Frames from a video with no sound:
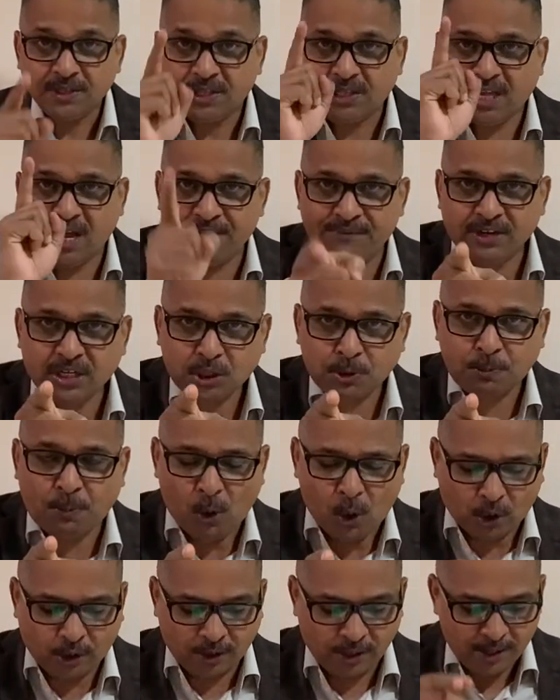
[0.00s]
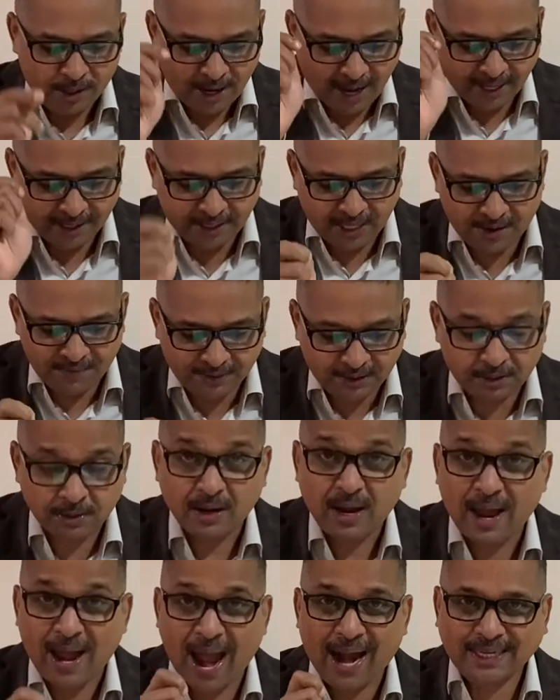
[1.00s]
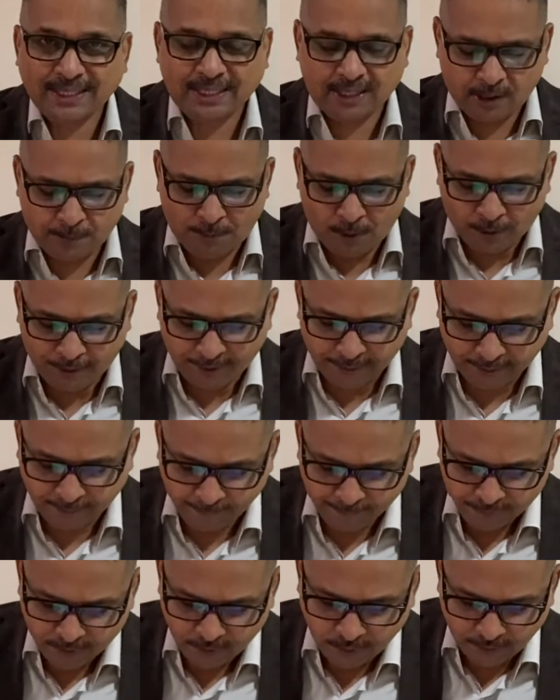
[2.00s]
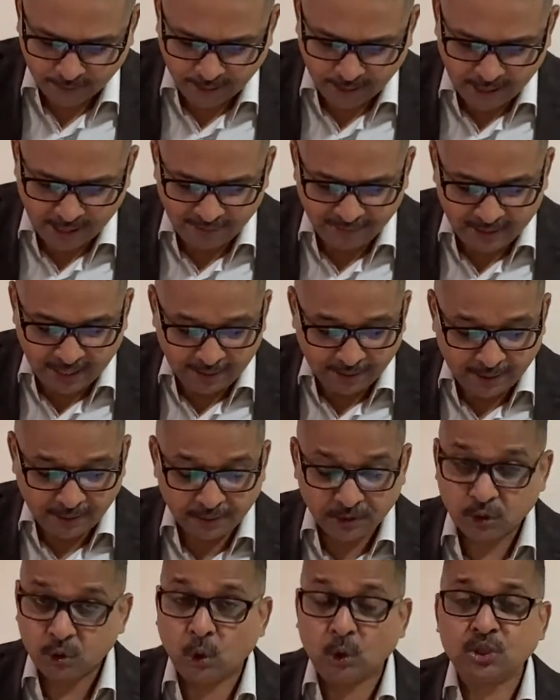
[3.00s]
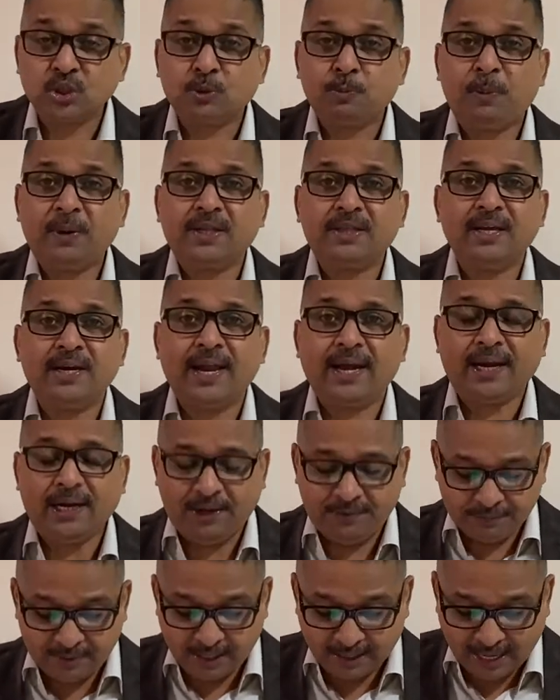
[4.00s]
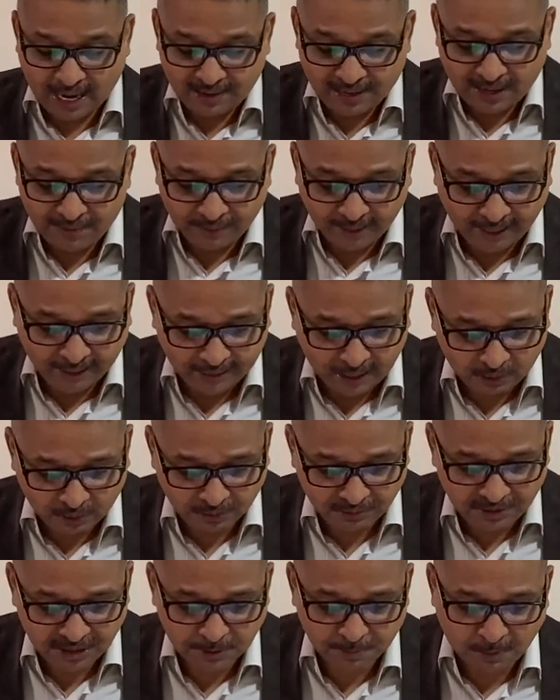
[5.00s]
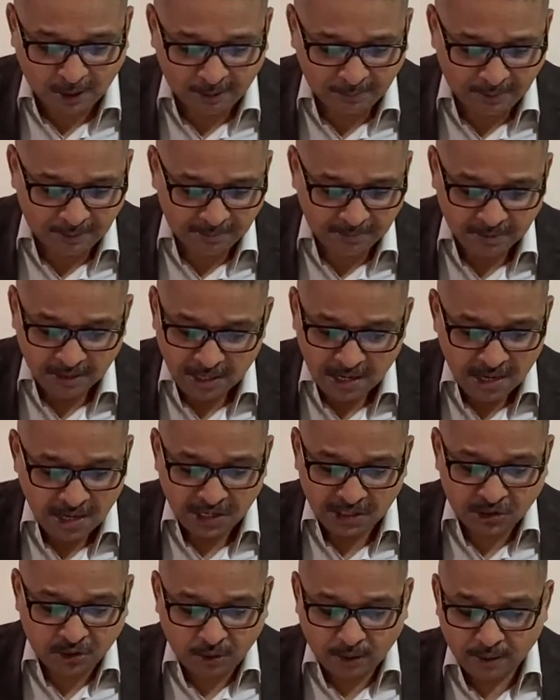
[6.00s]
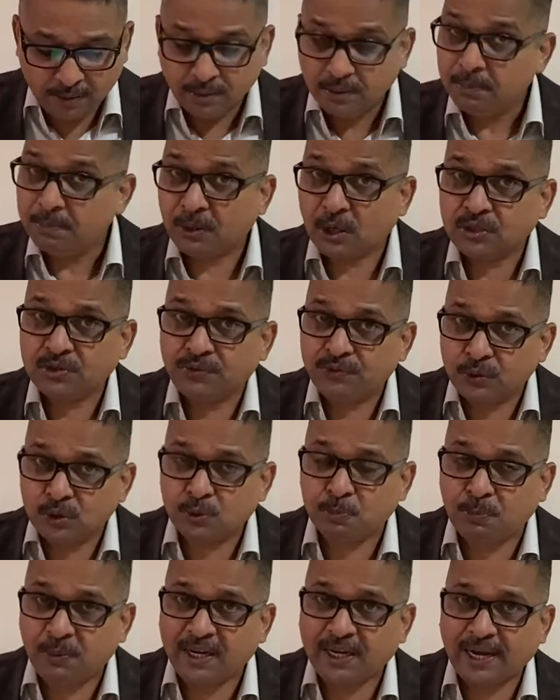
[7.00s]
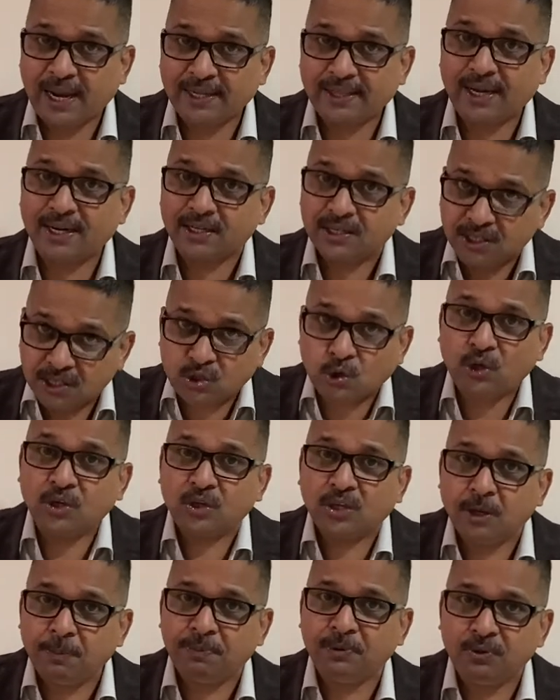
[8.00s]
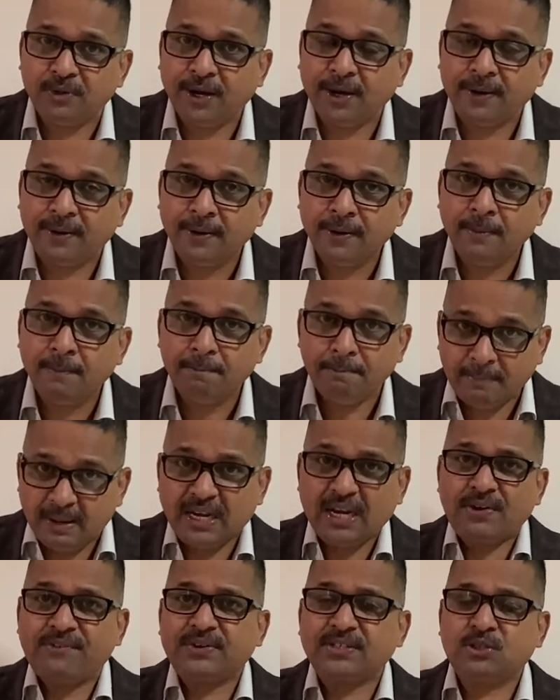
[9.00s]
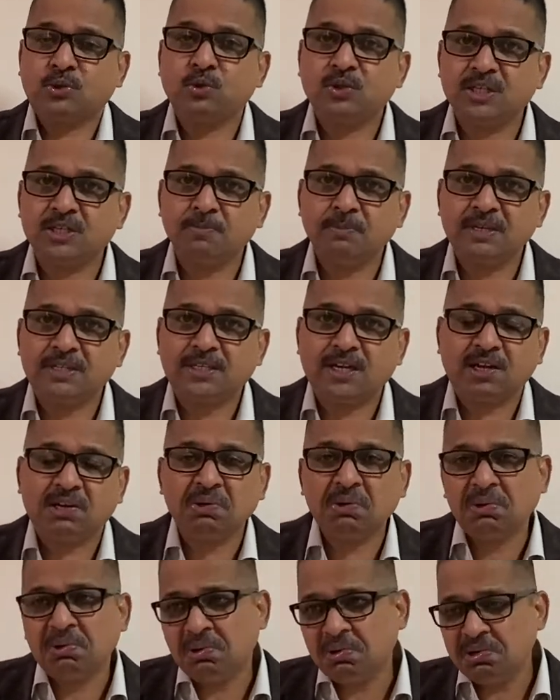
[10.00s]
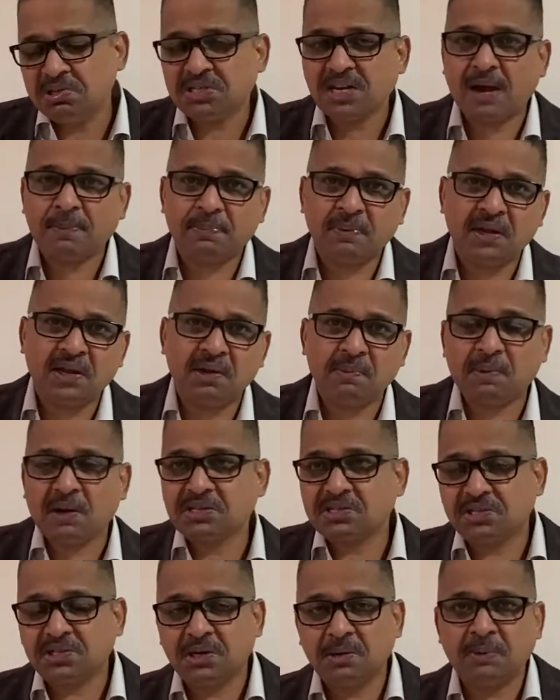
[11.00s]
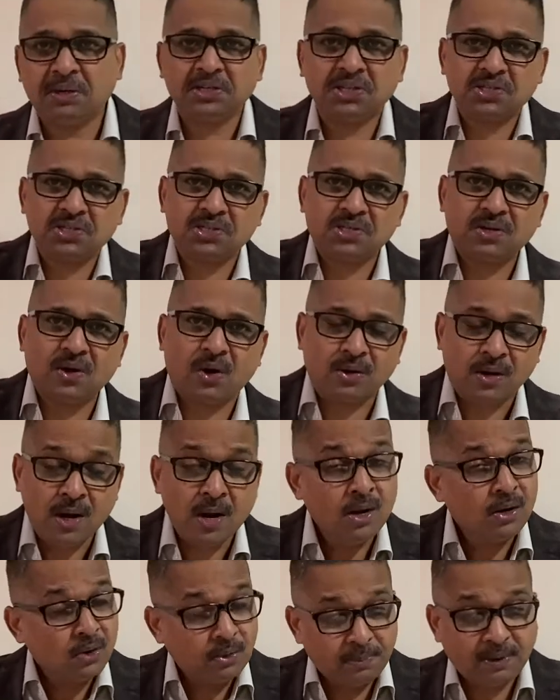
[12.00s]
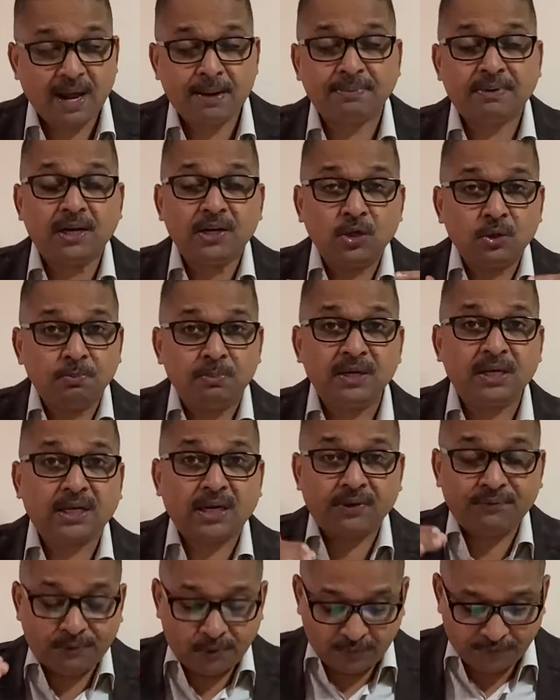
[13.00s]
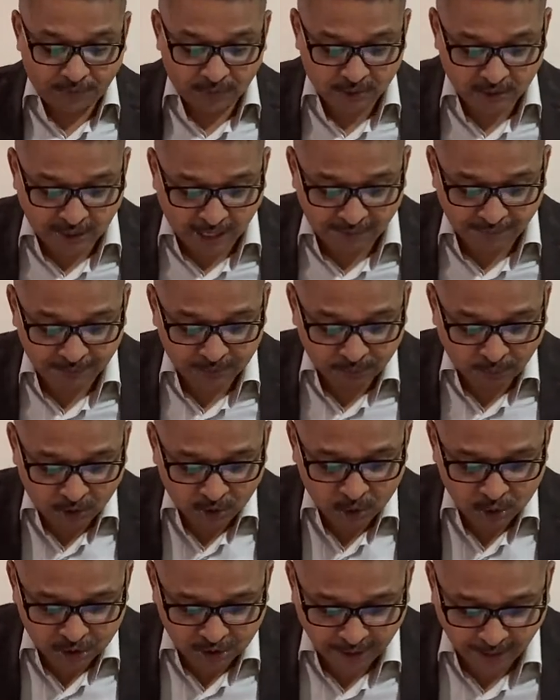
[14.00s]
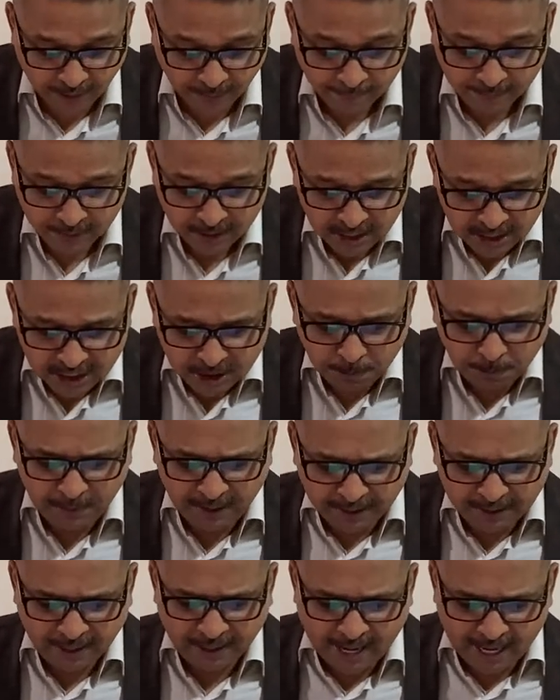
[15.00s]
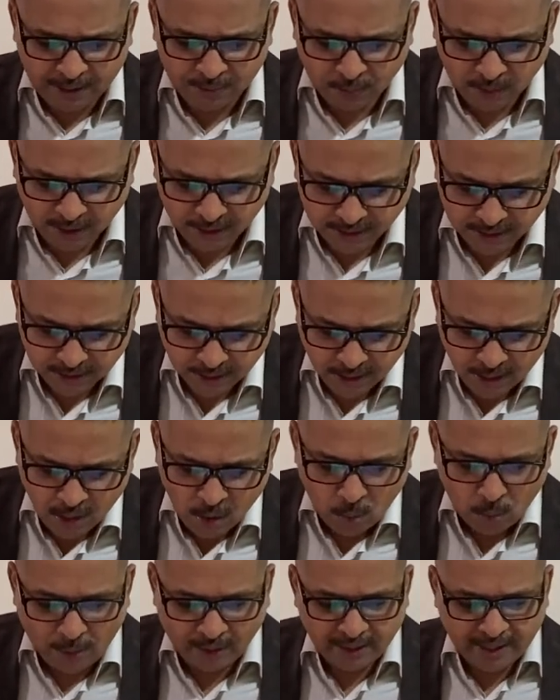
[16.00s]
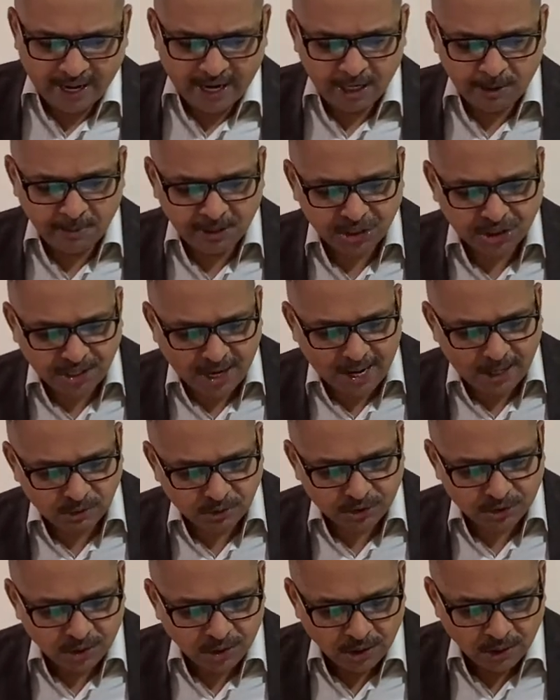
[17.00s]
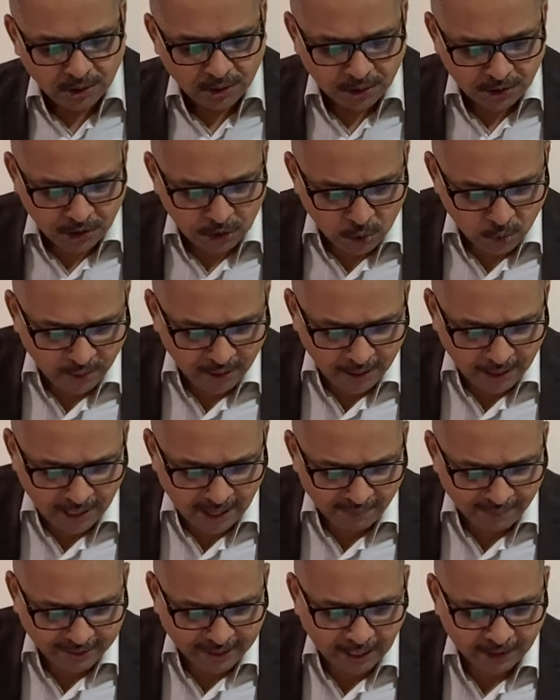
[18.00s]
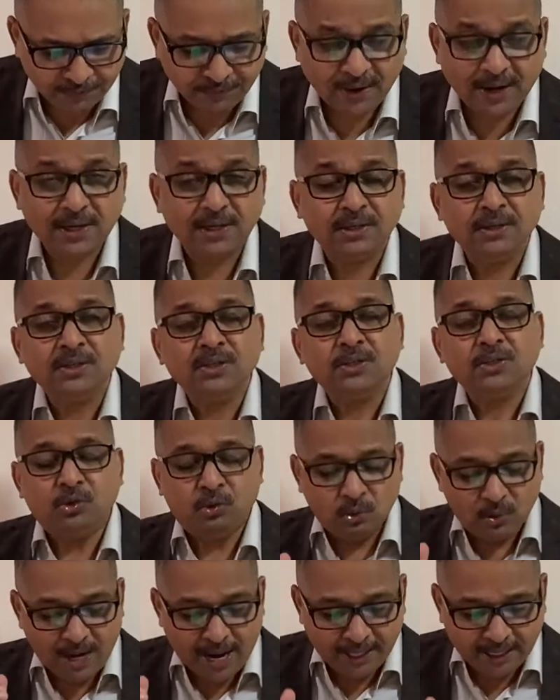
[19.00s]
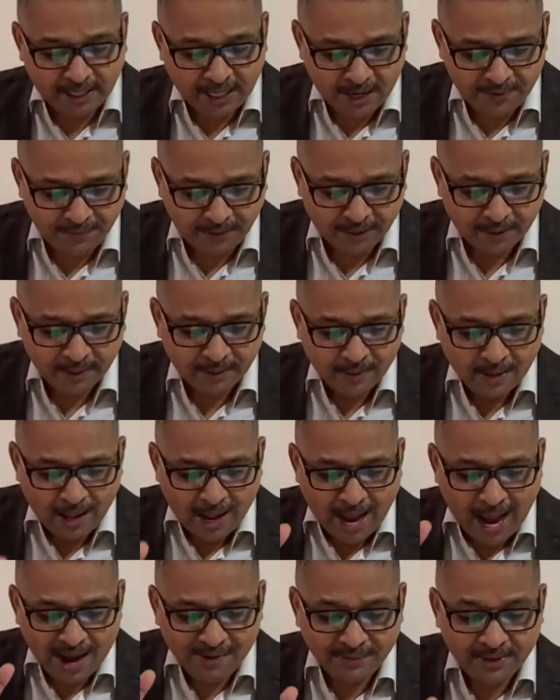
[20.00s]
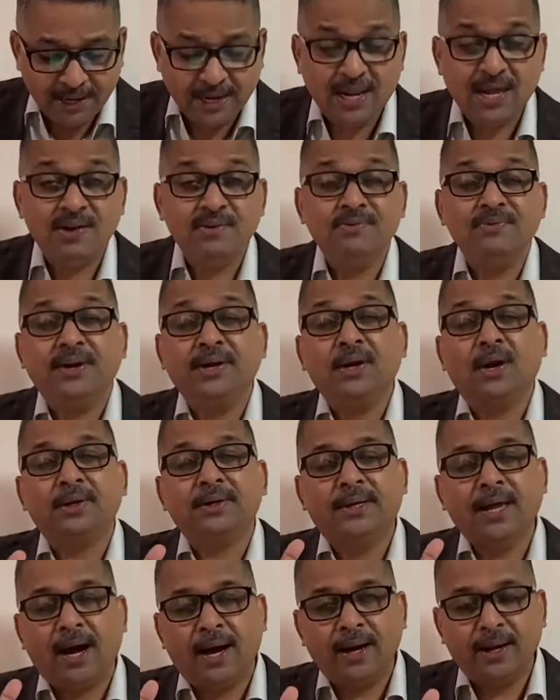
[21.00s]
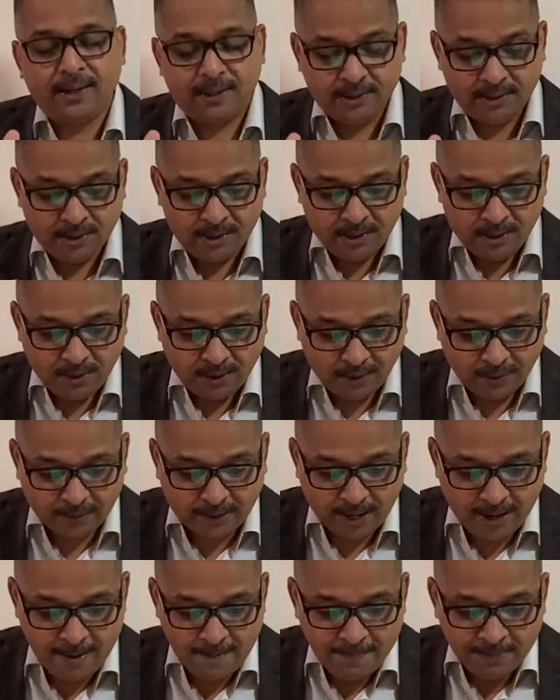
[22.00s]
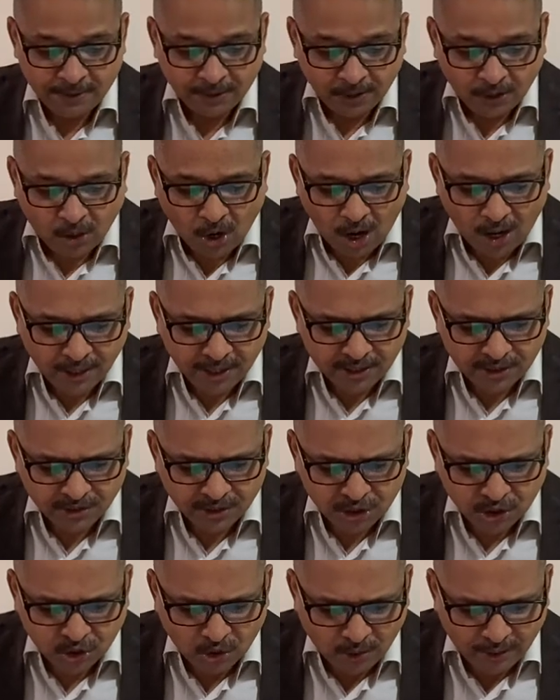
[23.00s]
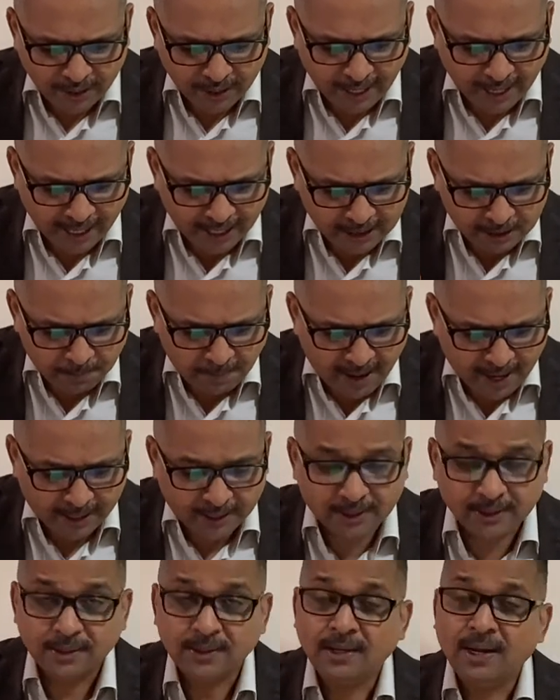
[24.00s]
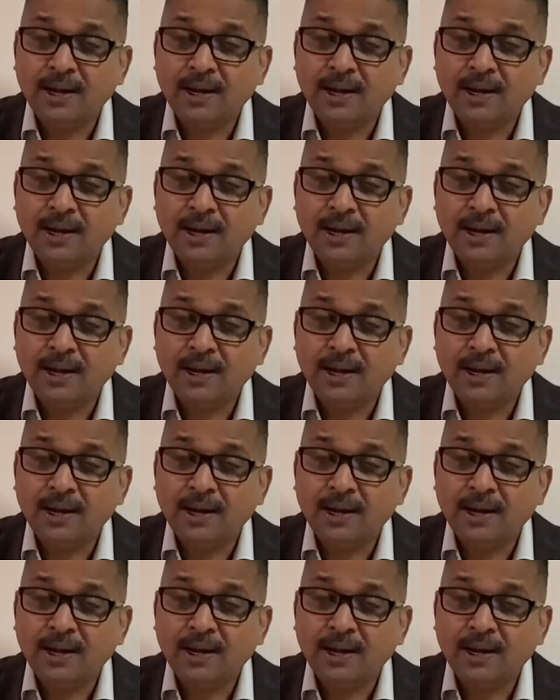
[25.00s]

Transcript: David spoke and David acted upon it okay i will never don't speak the negative that i'll never get out of this problem is good because if you speak like that it's going to keep you there many of us do this mistake no it's happening pastor but this is not but i'm telling you be careful of it to confess what you say speak the right words when the enemy shouts you will never get well do like david i will live and not die okay god is restoring health back